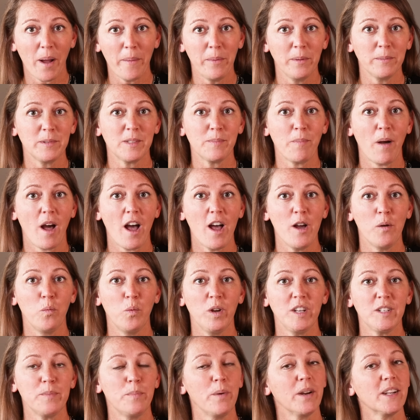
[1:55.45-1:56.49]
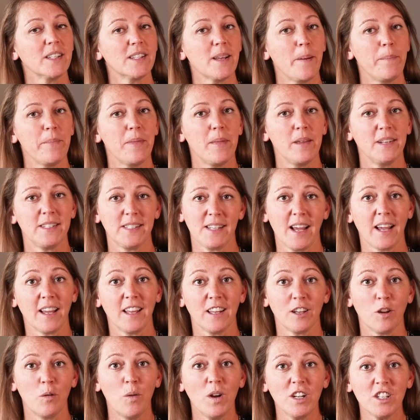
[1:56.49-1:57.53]
problem spot, which brings up the
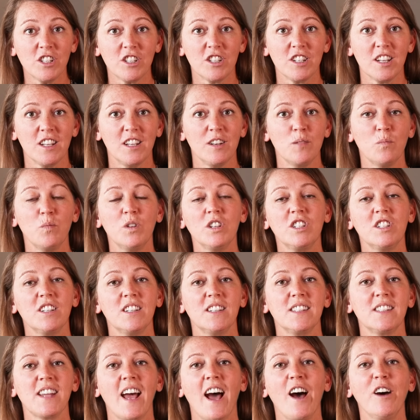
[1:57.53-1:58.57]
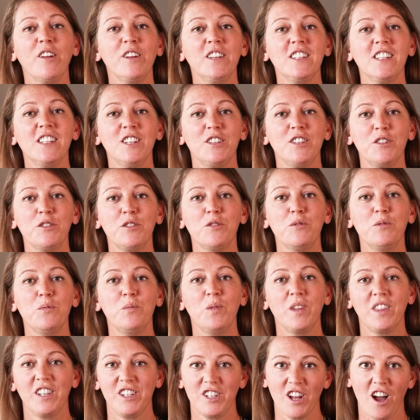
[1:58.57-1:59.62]
second question, which is how does it do
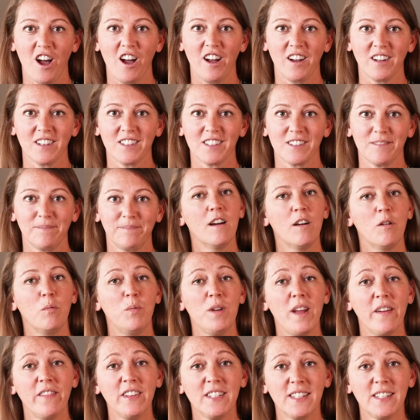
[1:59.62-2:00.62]
with dogs? We have